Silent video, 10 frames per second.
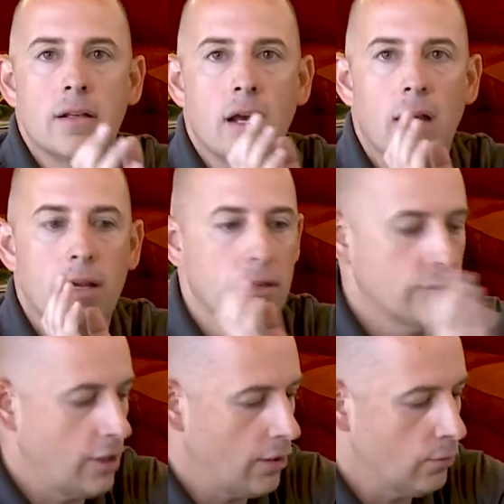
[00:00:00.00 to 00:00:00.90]
The
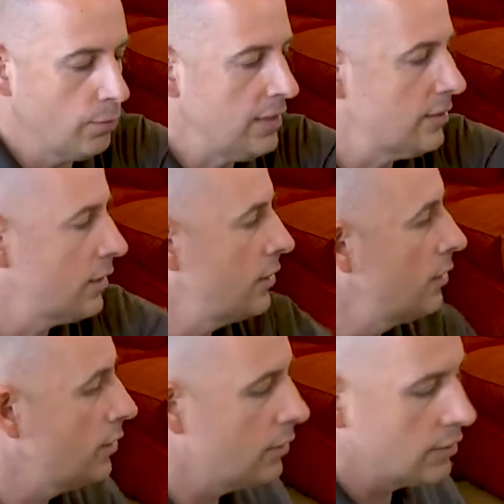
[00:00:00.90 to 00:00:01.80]
chair will be
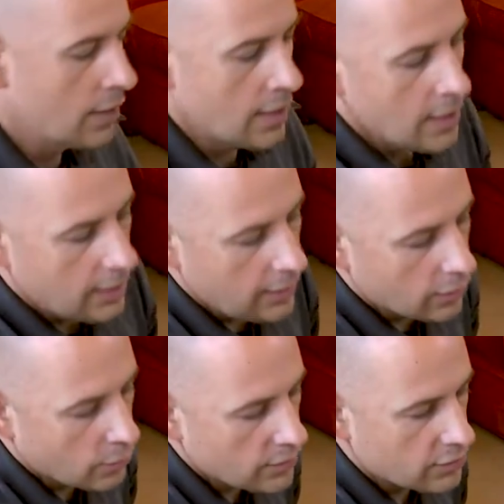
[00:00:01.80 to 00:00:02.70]
secured
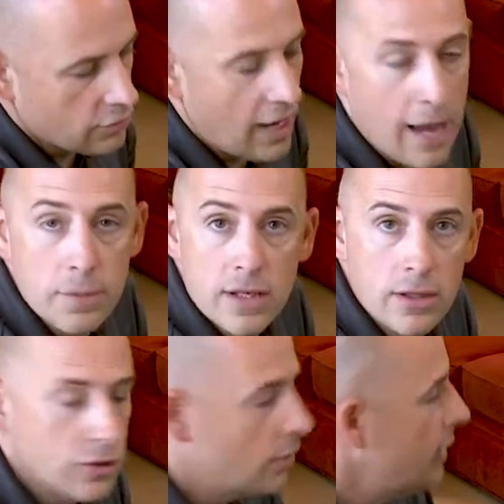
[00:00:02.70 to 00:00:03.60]
either with straps on
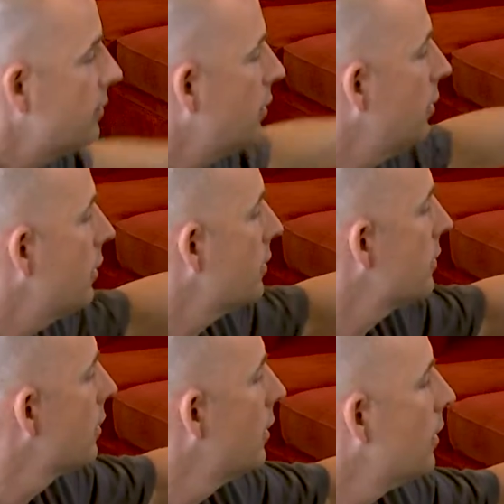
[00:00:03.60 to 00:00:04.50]
the transit
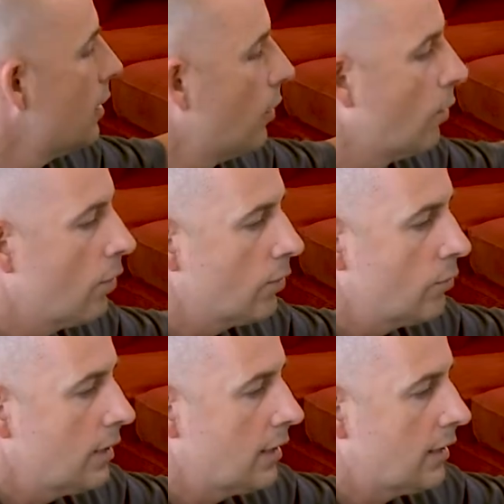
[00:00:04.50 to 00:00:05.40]
hooks or
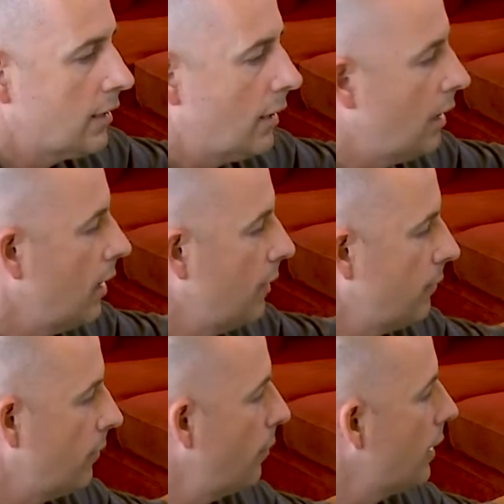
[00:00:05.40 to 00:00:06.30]
with
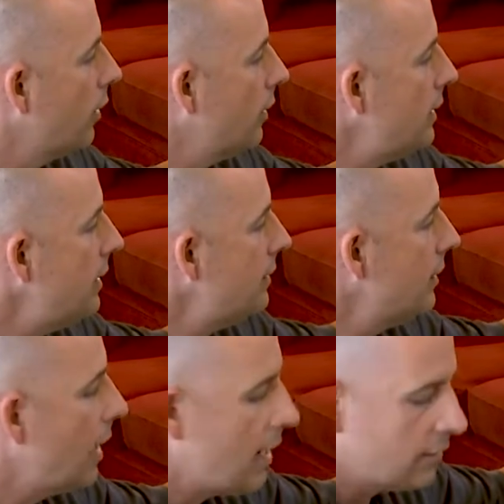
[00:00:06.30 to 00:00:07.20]
what we call an easy
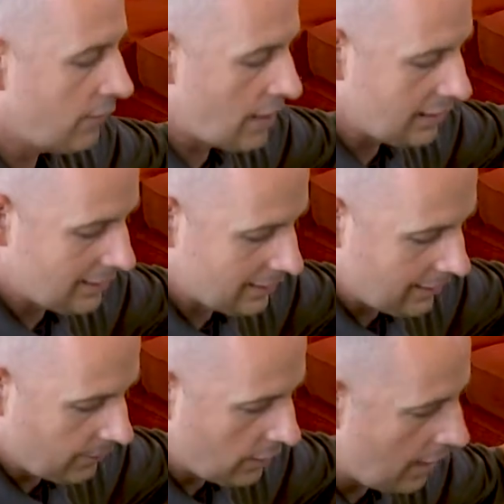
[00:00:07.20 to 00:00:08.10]
lock device
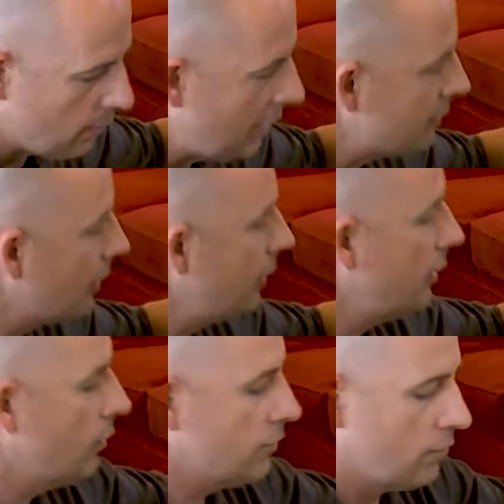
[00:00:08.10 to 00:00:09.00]
that basically
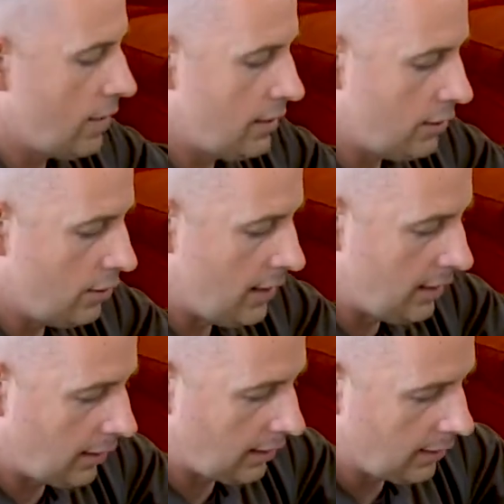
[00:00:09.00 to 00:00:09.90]
goes right
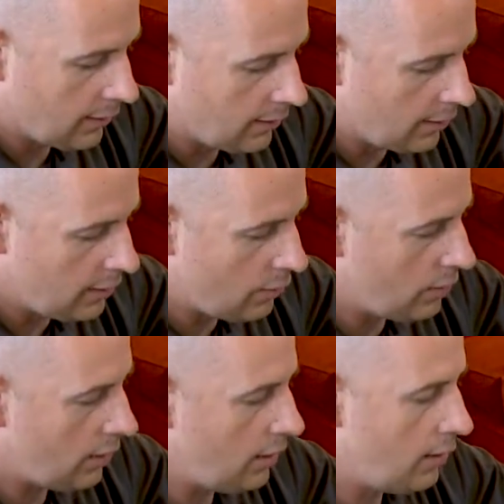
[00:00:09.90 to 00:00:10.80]
underneath the
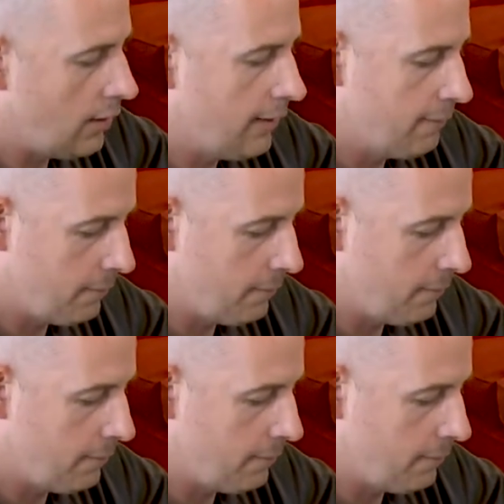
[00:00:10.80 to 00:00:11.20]
unit here